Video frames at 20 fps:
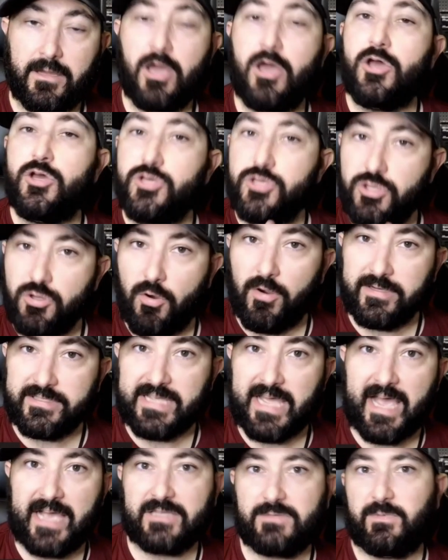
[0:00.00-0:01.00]

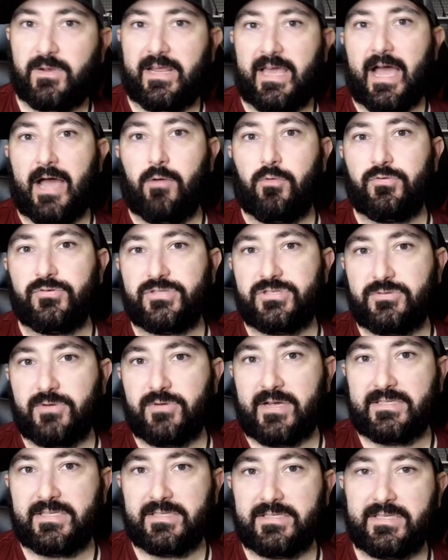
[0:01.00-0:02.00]
I will
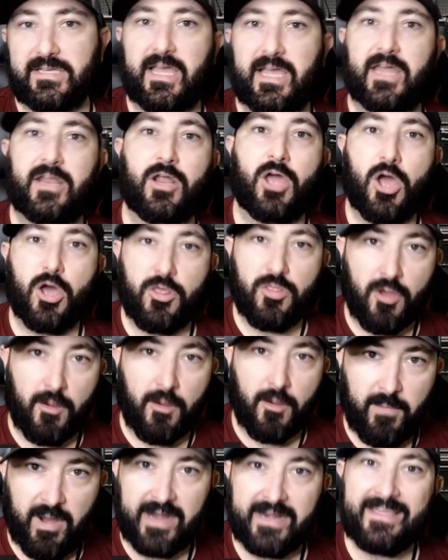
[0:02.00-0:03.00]
stress this again, the
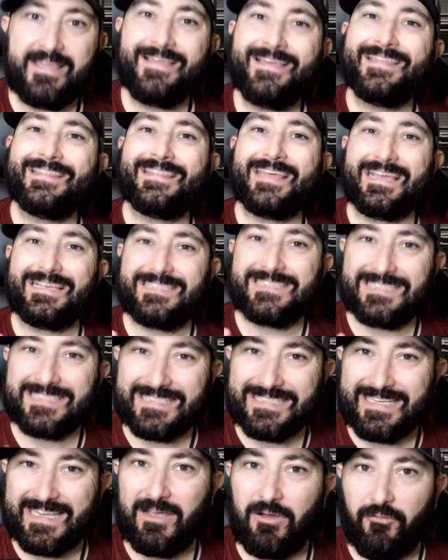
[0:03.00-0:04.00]
money they
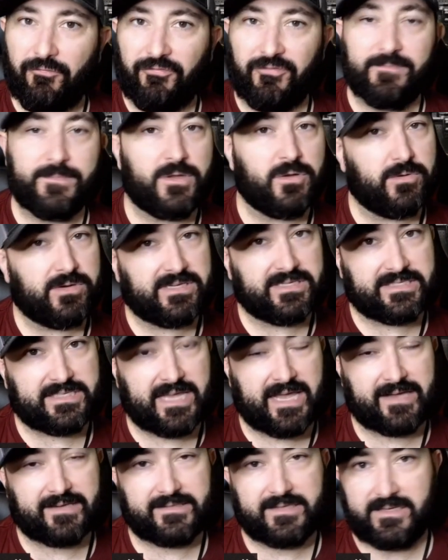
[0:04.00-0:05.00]
steal from you, because
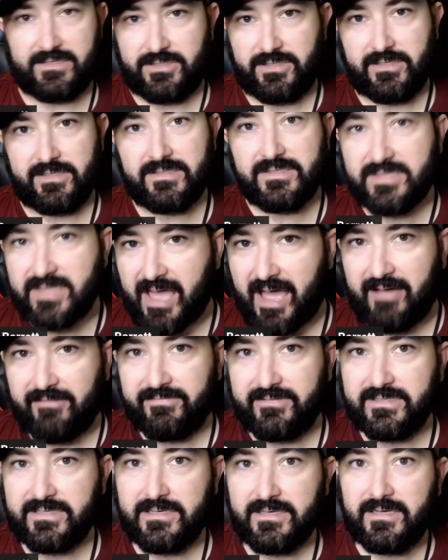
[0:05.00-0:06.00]
taxation is theft,
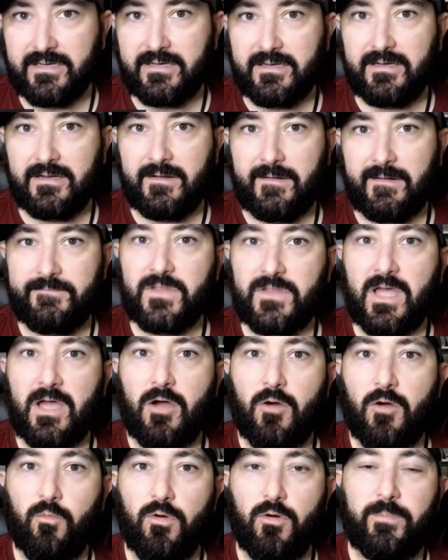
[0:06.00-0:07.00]

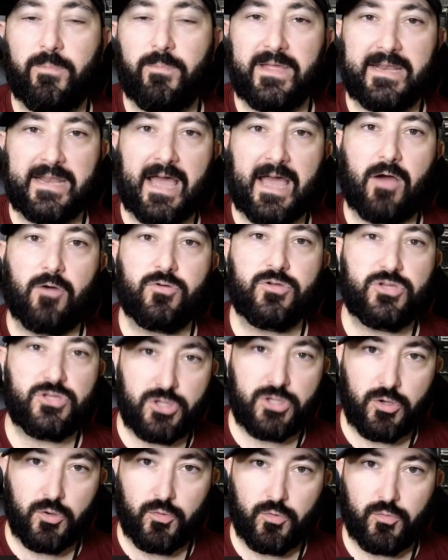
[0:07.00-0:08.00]
will be now
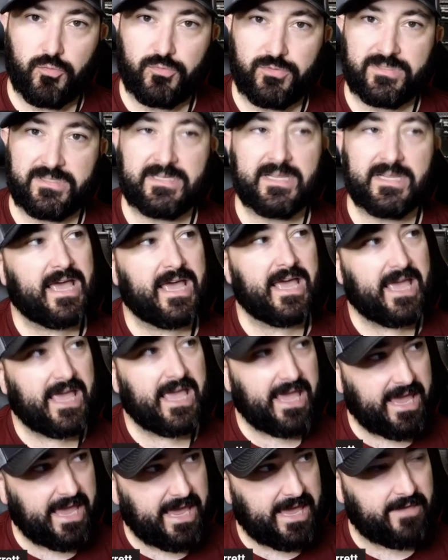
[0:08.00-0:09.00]
used
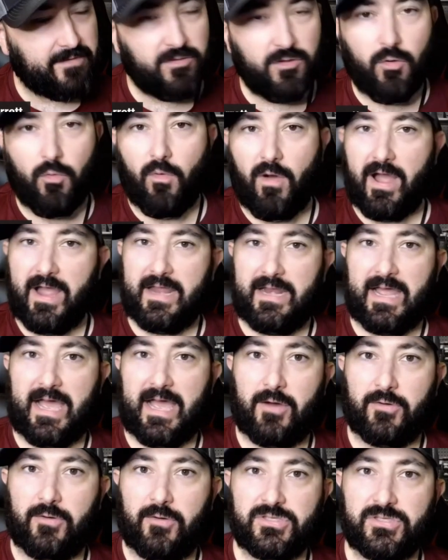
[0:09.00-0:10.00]
in the White
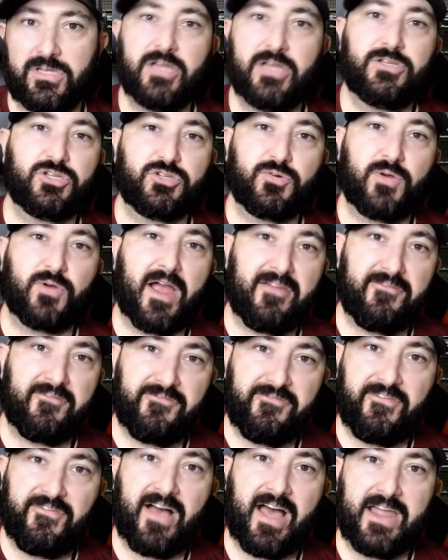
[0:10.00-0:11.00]
House to try and
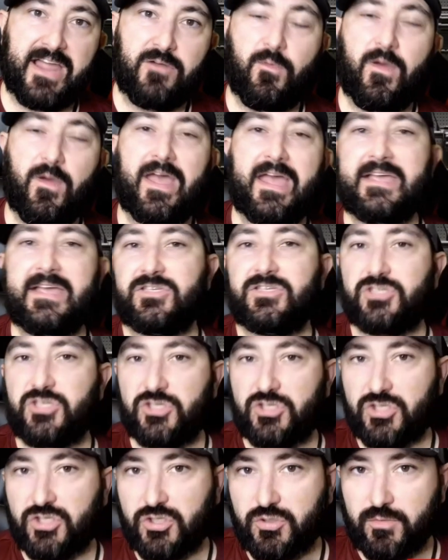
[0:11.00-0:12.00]
find ways to
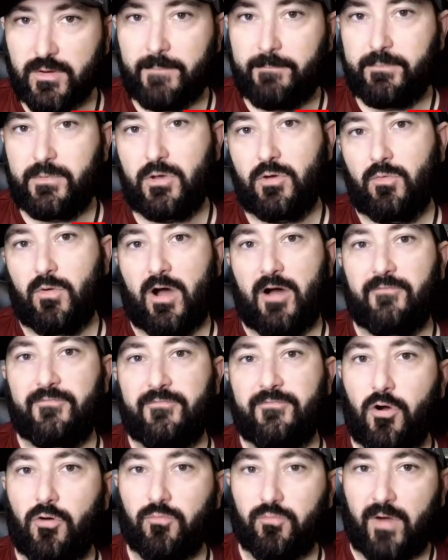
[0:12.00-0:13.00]
strip you of
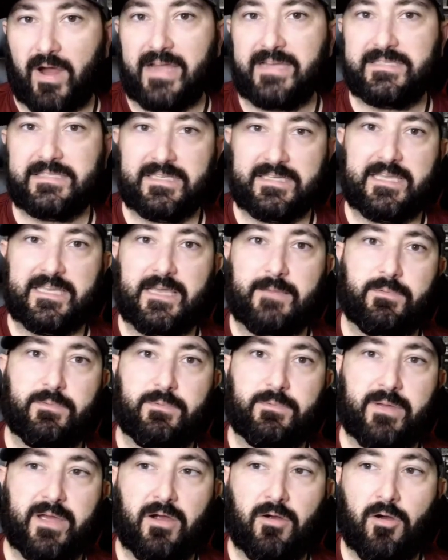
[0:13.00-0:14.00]
your right to keep and
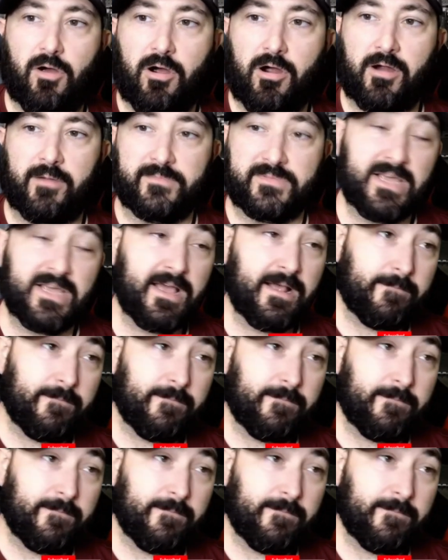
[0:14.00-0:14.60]
bear arms.